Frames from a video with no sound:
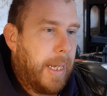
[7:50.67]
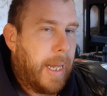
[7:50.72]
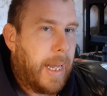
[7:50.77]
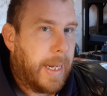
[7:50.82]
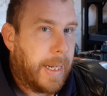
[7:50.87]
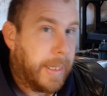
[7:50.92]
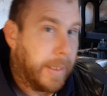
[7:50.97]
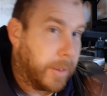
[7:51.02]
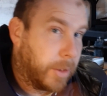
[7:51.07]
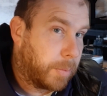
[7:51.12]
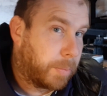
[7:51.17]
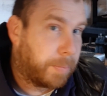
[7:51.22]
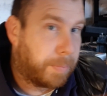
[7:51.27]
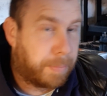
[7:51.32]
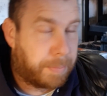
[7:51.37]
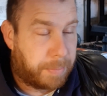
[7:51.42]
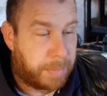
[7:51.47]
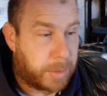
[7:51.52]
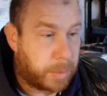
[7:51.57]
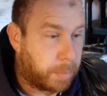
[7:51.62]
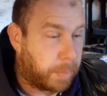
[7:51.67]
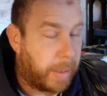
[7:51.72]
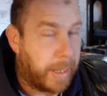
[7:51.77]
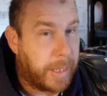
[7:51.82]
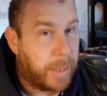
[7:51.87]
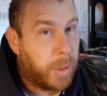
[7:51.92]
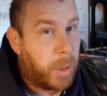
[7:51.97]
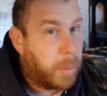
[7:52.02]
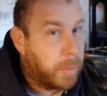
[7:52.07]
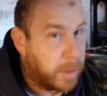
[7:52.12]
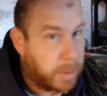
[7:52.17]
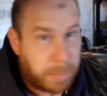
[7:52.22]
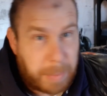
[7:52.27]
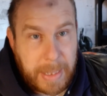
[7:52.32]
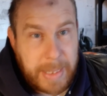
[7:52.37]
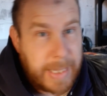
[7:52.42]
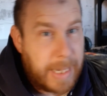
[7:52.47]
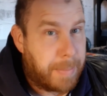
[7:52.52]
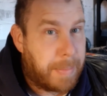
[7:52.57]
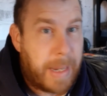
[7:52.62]
and then spray or just
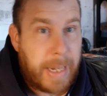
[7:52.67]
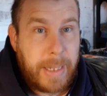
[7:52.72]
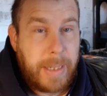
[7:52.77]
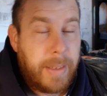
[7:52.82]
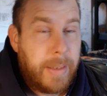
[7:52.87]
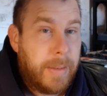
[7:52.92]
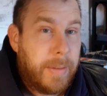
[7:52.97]
paint that black.